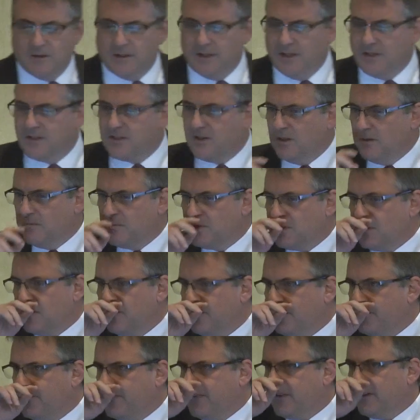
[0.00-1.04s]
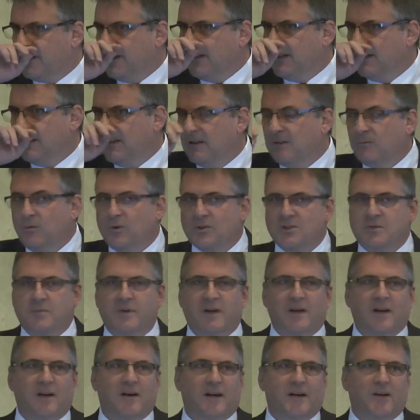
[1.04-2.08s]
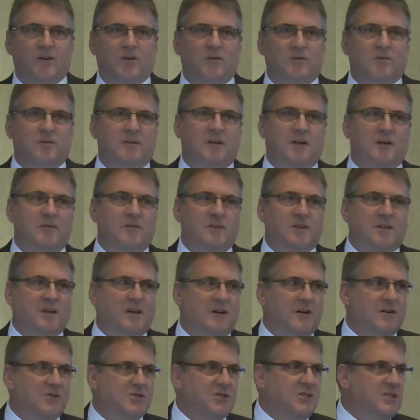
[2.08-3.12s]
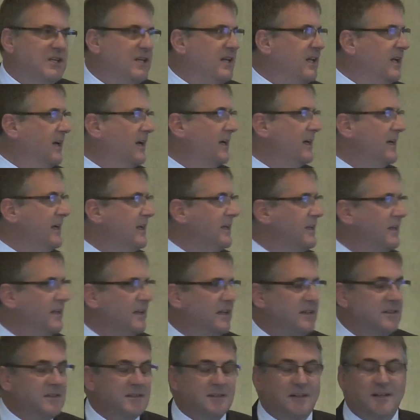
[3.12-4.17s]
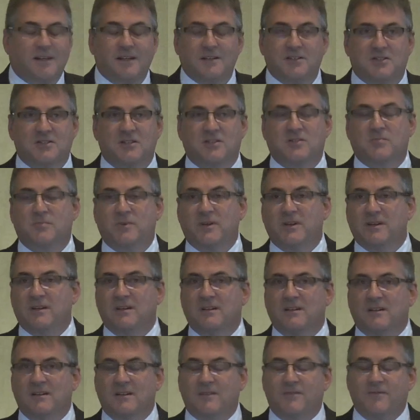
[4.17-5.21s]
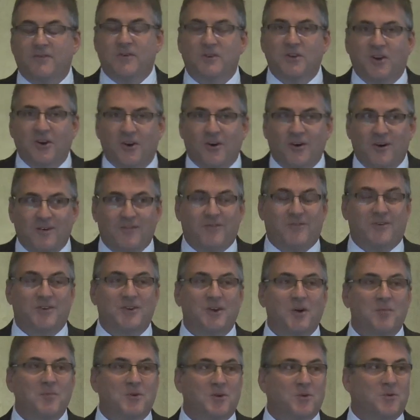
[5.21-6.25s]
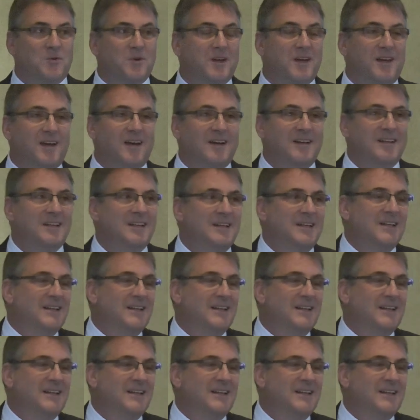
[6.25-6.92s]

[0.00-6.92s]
in terms of what's been going on over the last year, it's just been a phenomenal year.